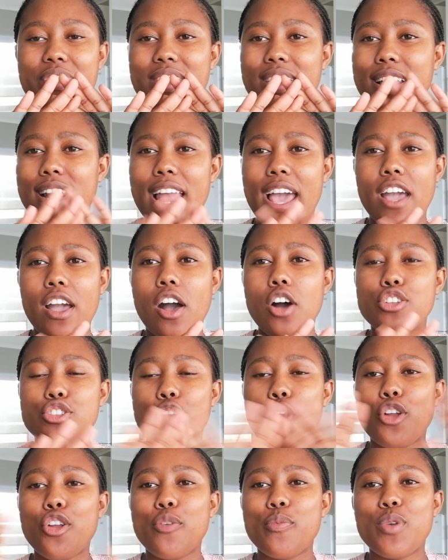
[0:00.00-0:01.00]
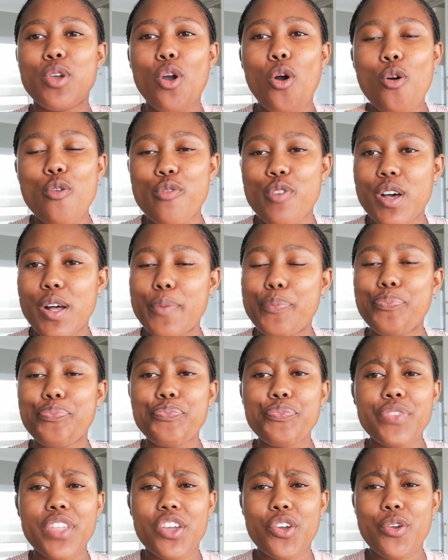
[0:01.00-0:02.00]
like autonomy over
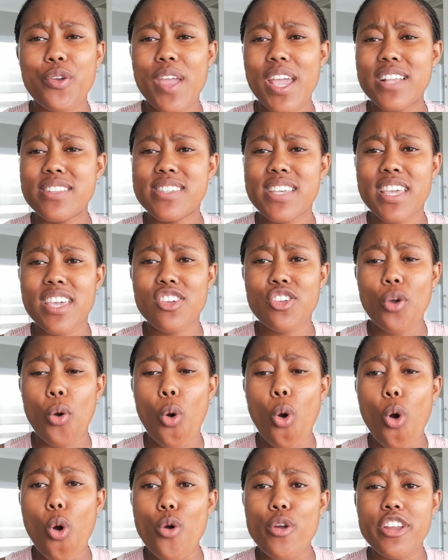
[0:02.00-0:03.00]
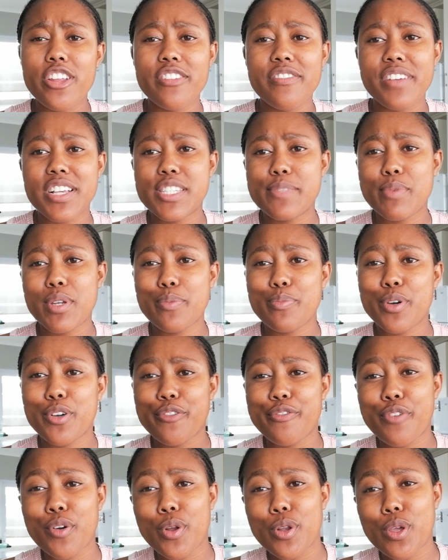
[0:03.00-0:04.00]
creating your own investment
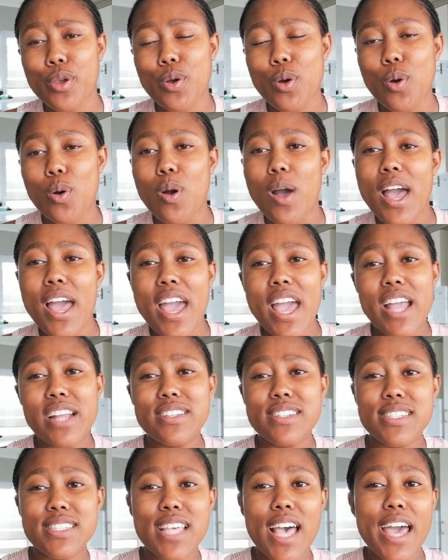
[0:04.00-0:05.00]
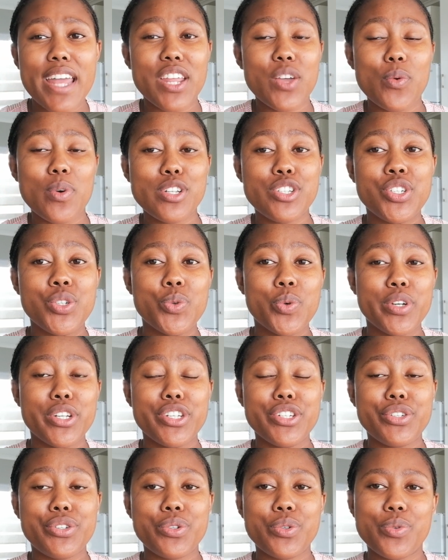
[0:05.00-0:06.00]
portfolio and deciding what you want to
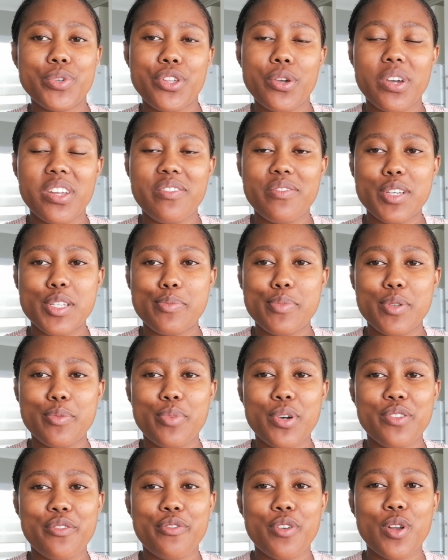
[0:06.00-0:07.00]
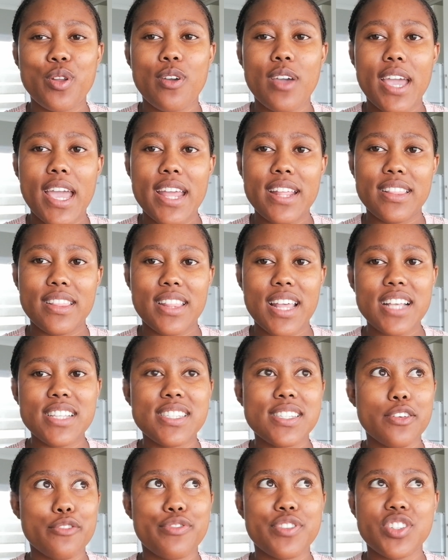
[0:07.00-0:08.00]
do with your investment portfolio. And
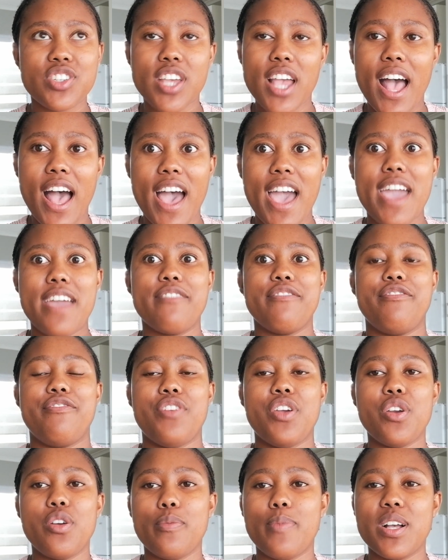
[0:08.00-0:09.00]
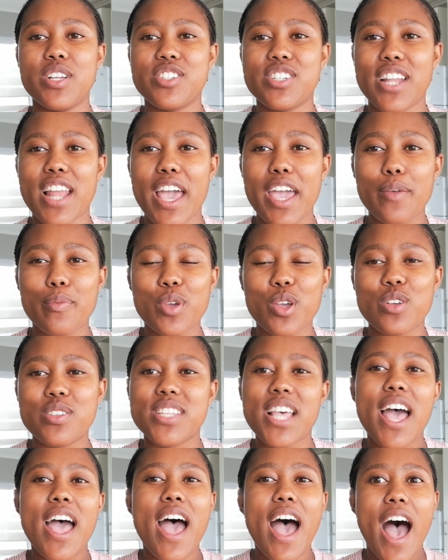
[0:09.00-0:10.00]
that's a feature I very much like, because
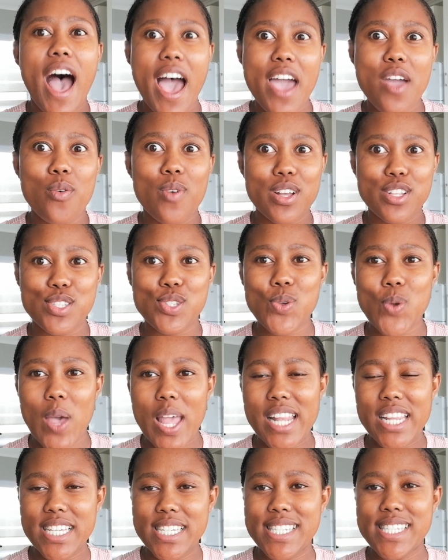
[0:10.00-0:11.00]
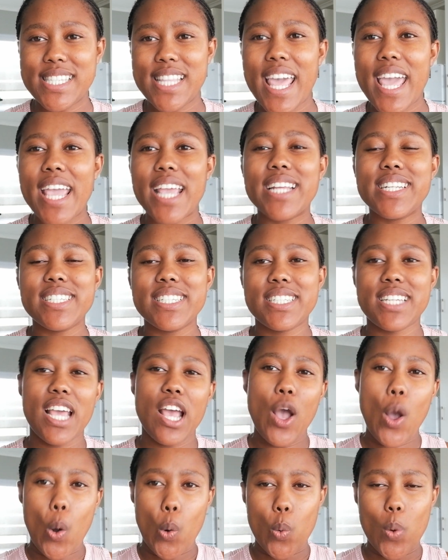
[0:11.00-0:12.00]
I want to understand
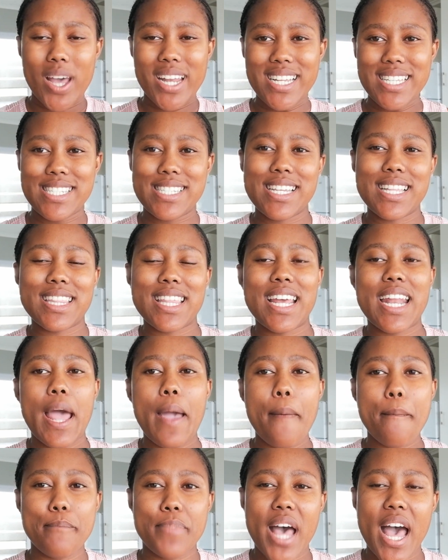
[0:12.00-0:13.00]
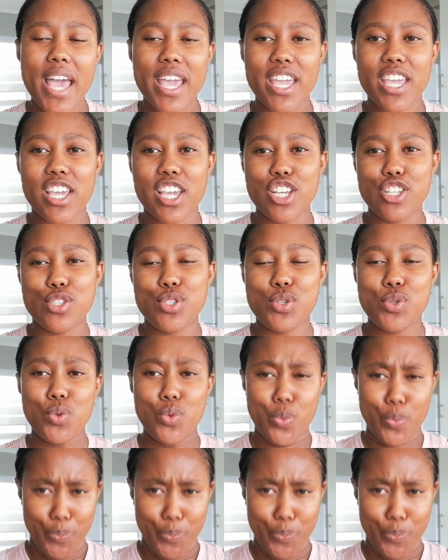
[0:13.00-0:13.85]
what is it that I'm buying into.